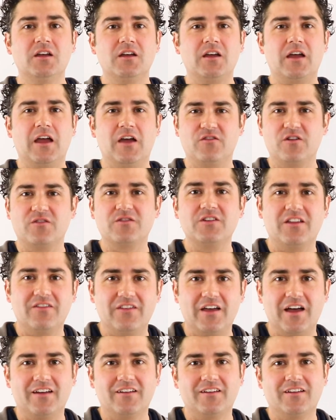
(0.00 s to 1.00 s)
Have you ever done
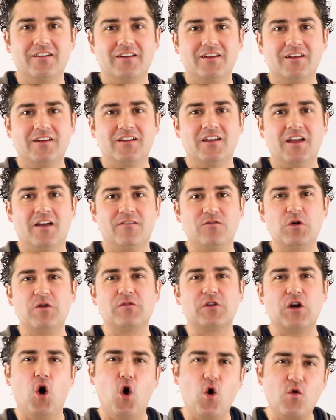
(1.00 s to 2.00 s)
that? Have you
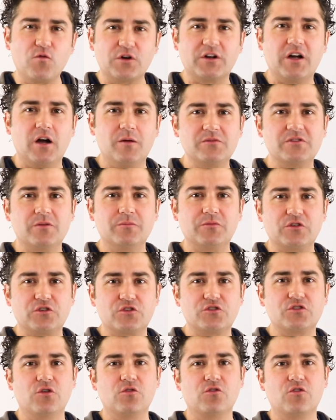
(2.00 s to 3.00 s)
ever overcome something
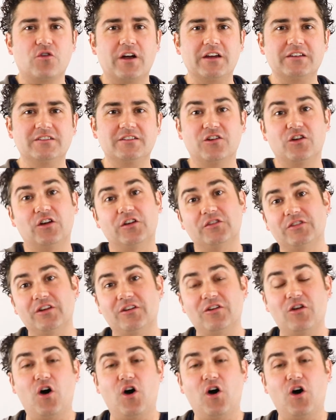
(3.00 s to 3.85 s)
so crazy and then all of a sudden